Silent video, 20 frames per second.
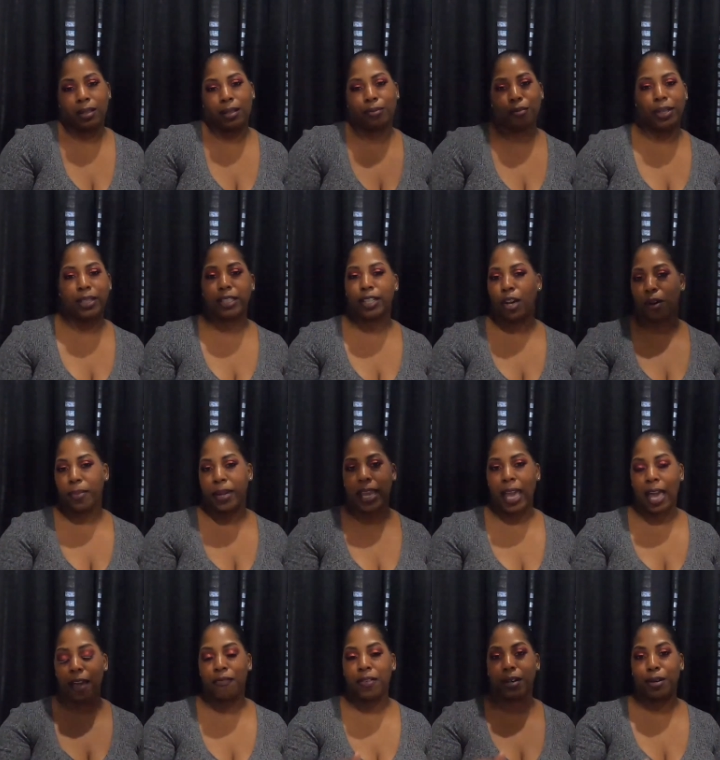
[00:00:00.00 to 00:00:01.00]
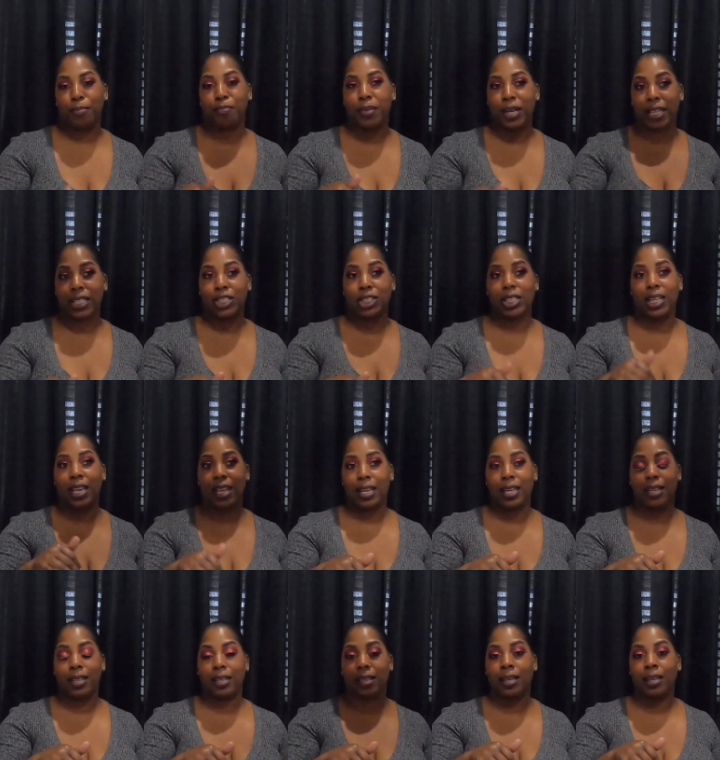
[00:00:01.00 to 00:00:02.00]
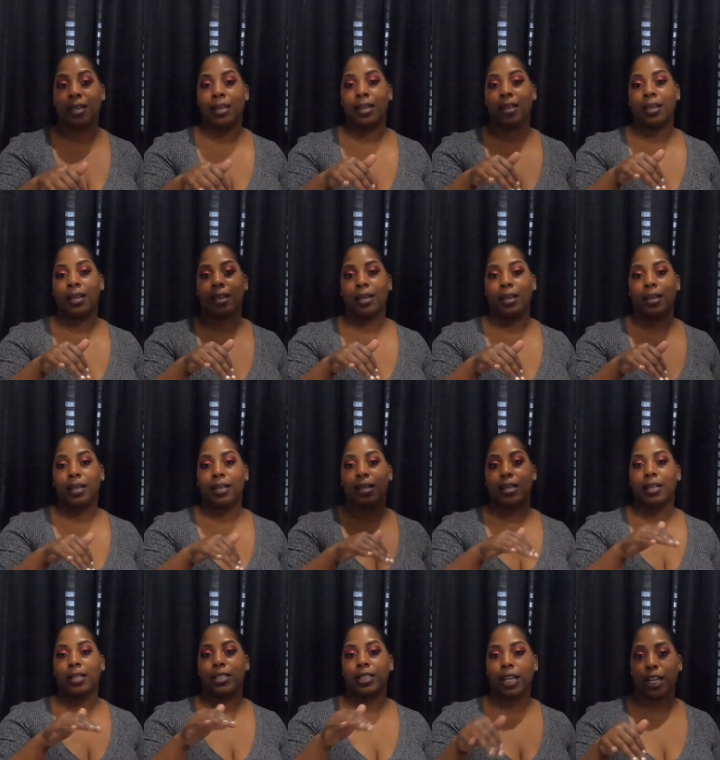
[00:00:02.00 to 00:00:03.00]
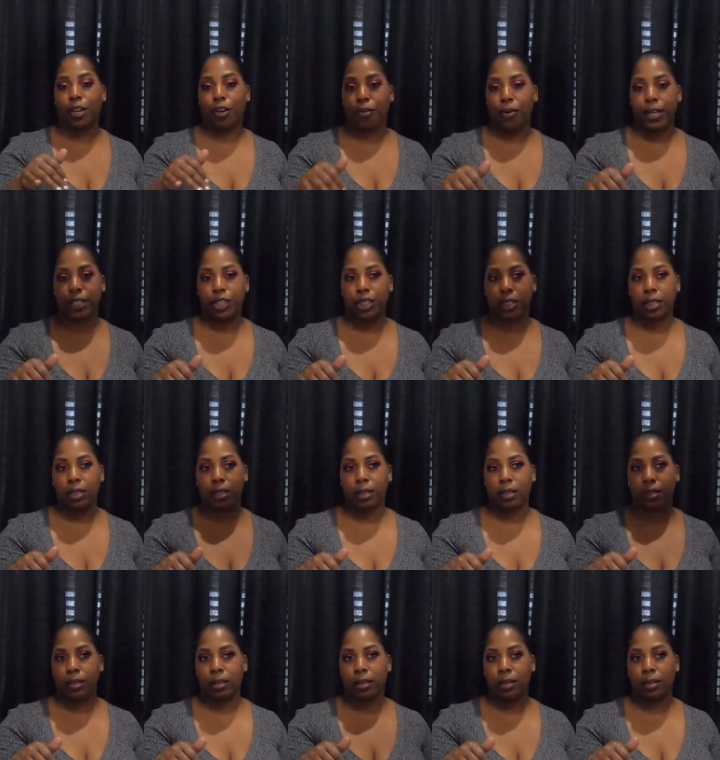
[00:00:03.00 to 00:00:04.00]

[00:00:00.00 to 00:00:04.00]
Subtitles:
really don't be having much in decoration,